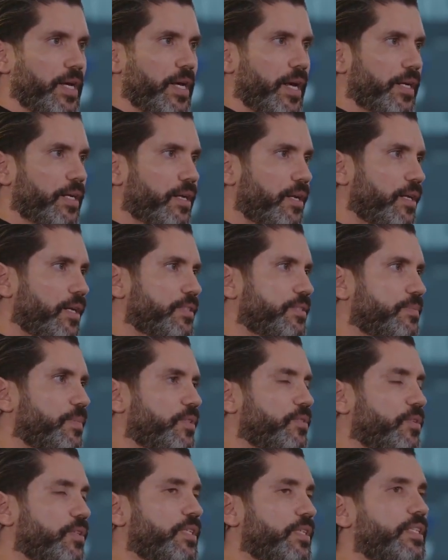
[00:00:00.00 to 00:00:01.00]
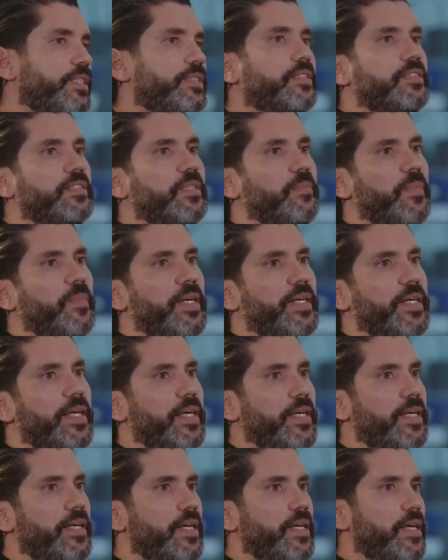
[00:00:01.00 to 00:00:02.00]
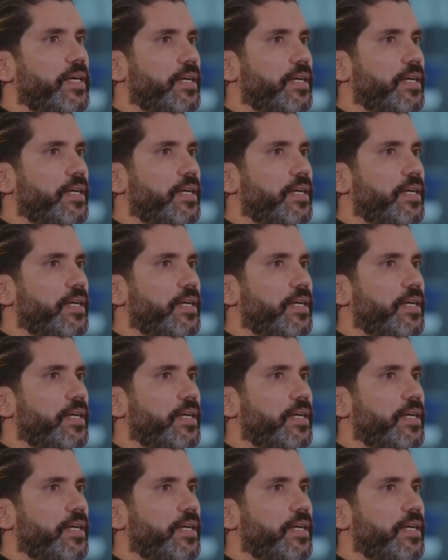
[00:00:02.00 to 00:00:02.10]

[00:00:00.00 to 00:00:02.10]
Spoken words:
And last but not least is MIA.